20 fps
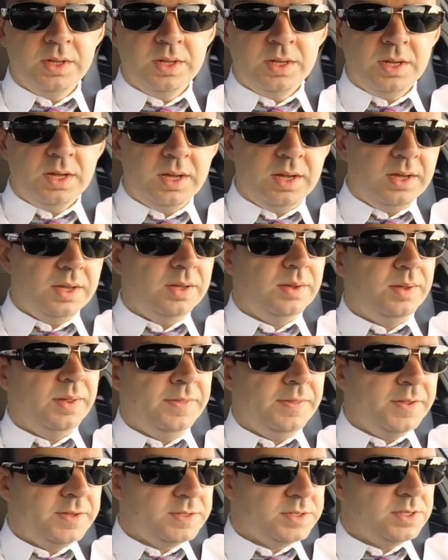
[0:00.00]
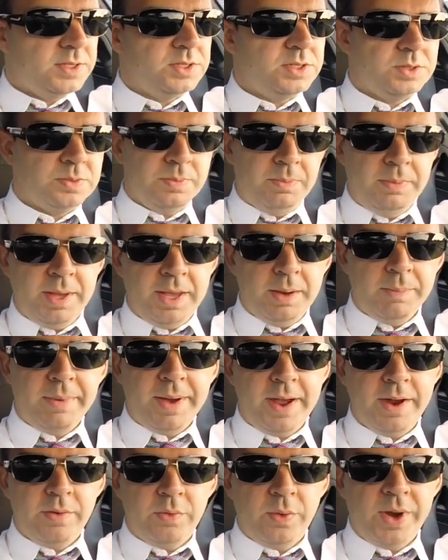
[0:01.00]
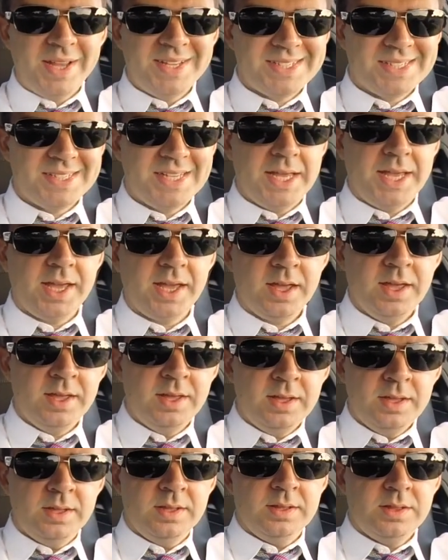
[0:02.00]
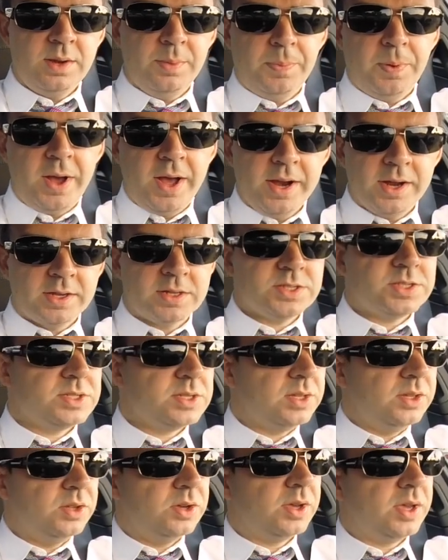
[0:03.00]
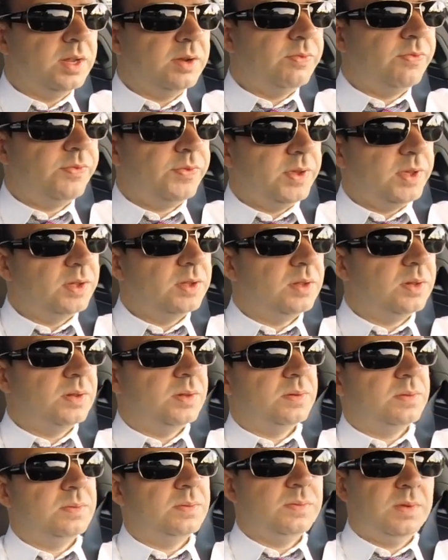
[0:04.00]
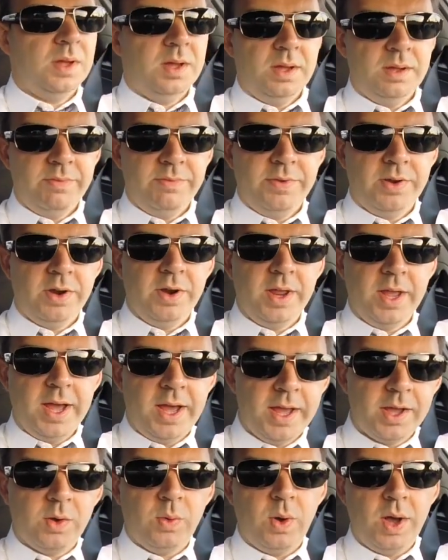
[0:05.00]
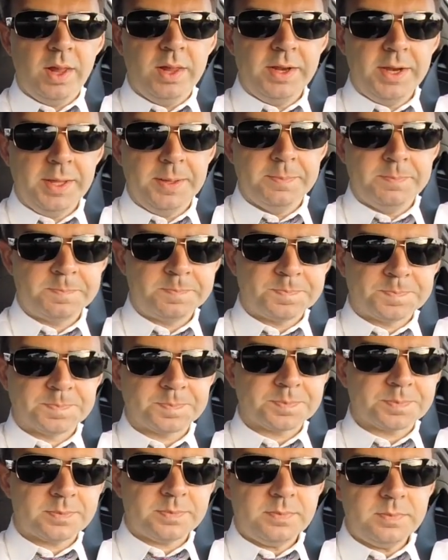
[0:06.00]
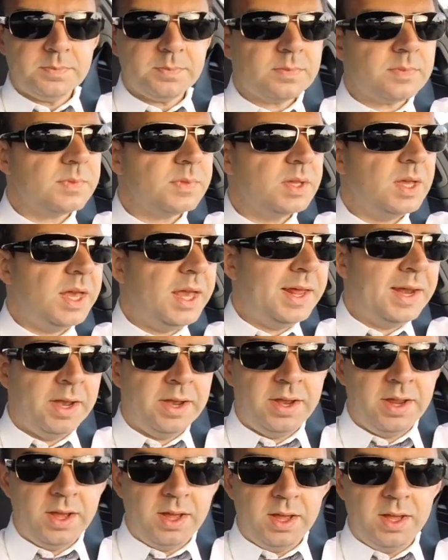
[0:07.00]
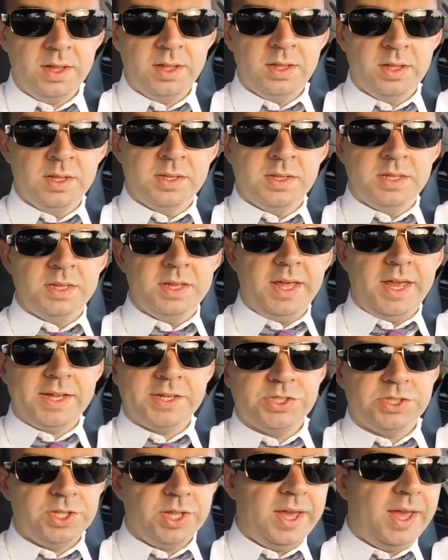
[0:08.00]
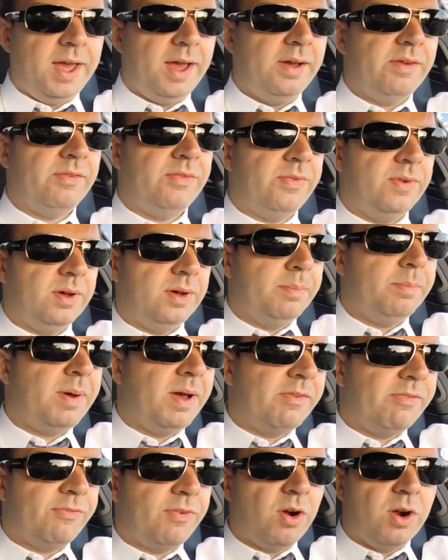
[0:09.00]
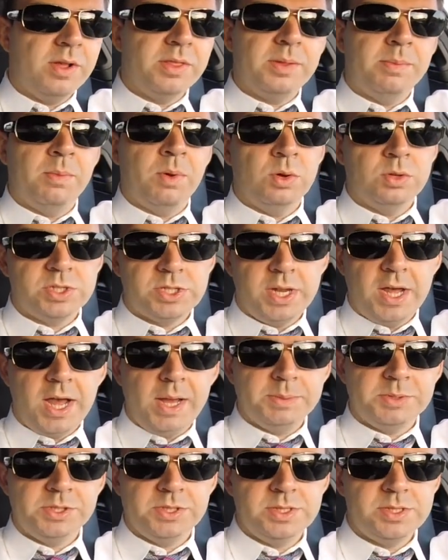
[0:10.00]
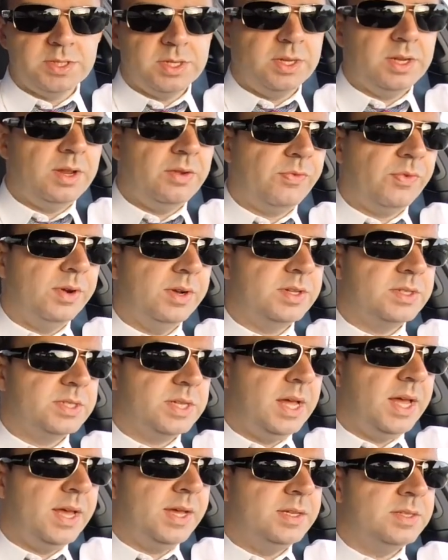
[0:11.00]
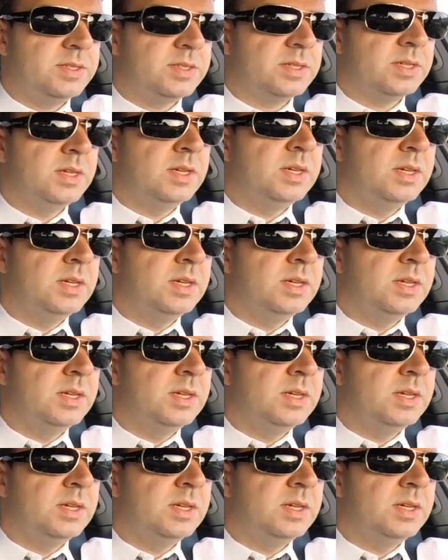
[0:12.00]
and this is made by Raceseng. Their products look and feel very high quality, and they actually have by far the most options and different designs